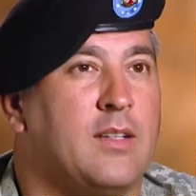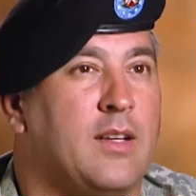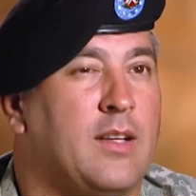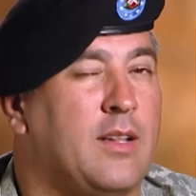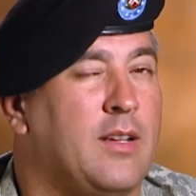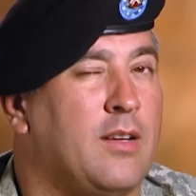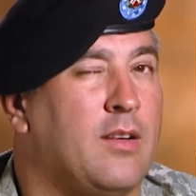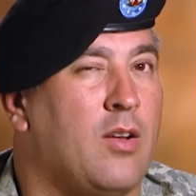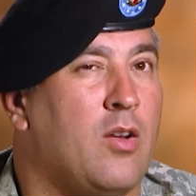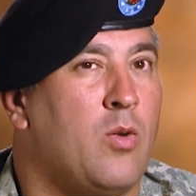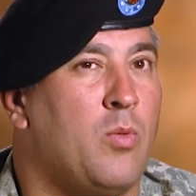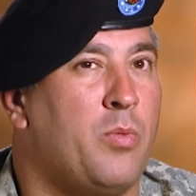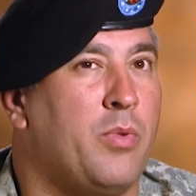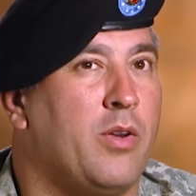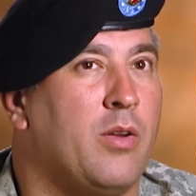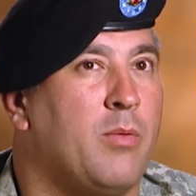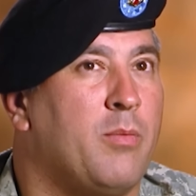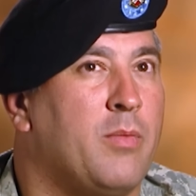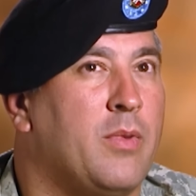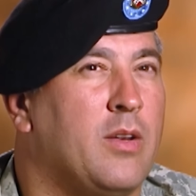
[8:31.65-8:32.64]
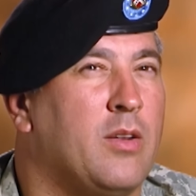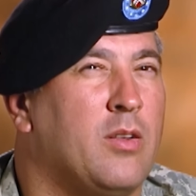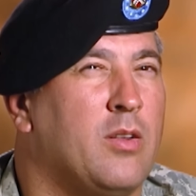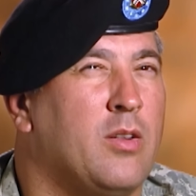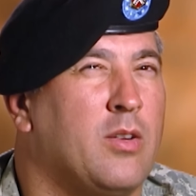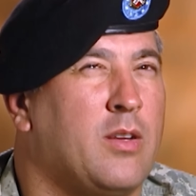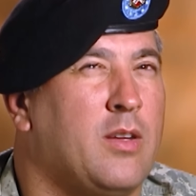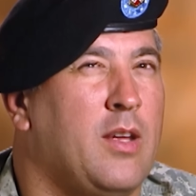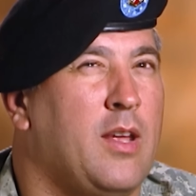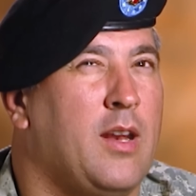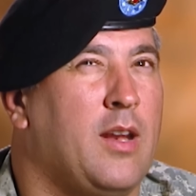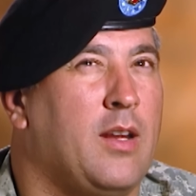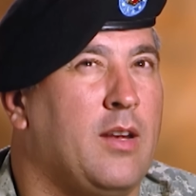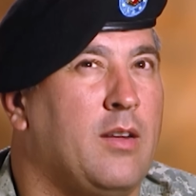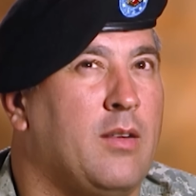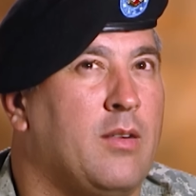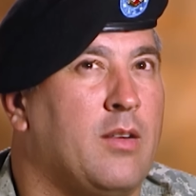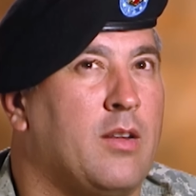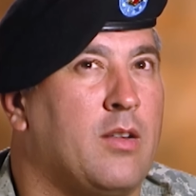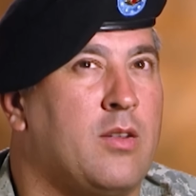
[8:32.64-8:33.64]
then open them and look at it,
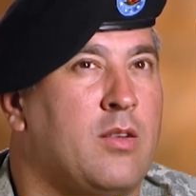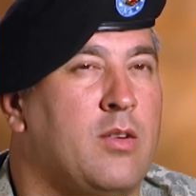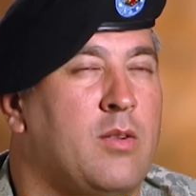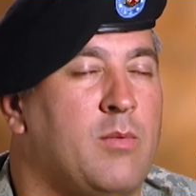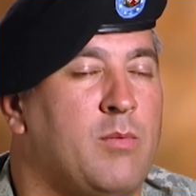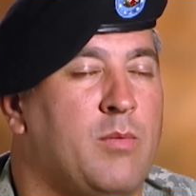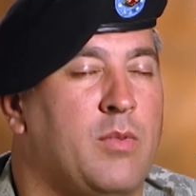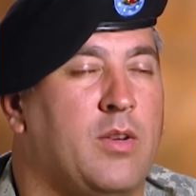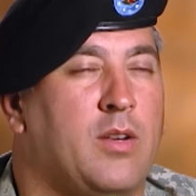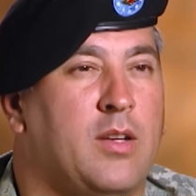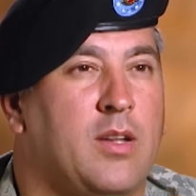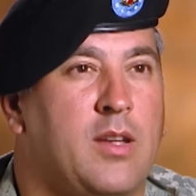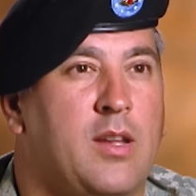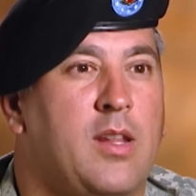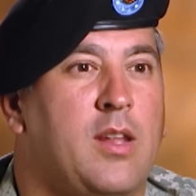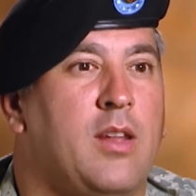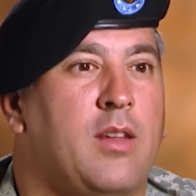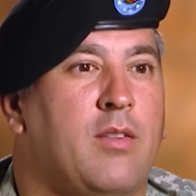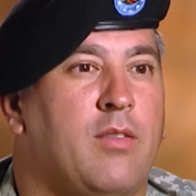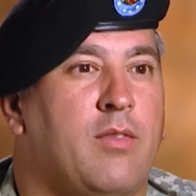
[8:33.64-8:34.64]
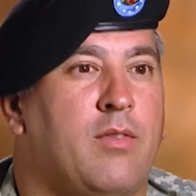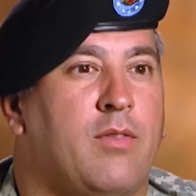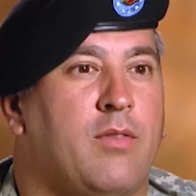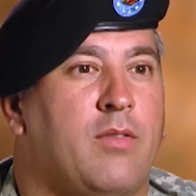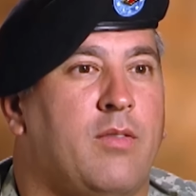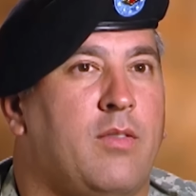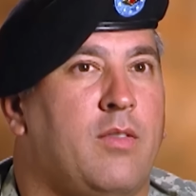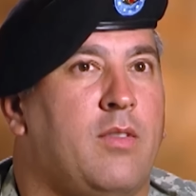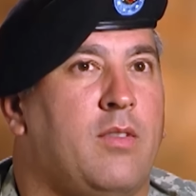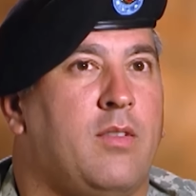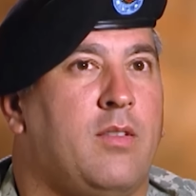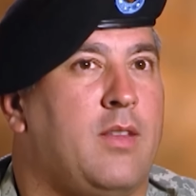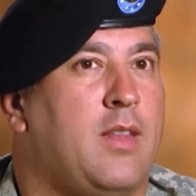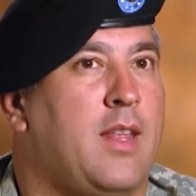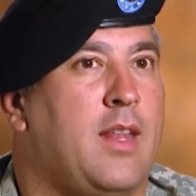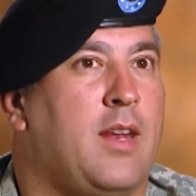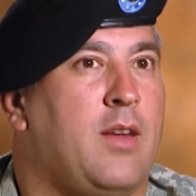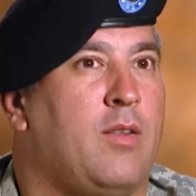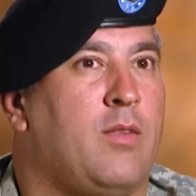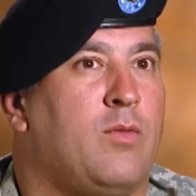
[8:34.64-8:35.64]
and I couldn't believe
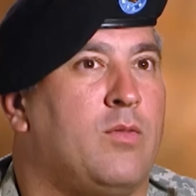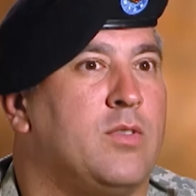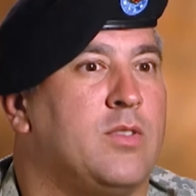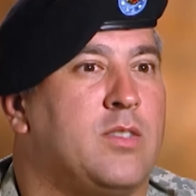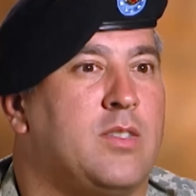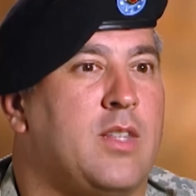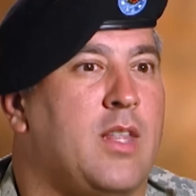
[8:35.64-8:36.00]
that it was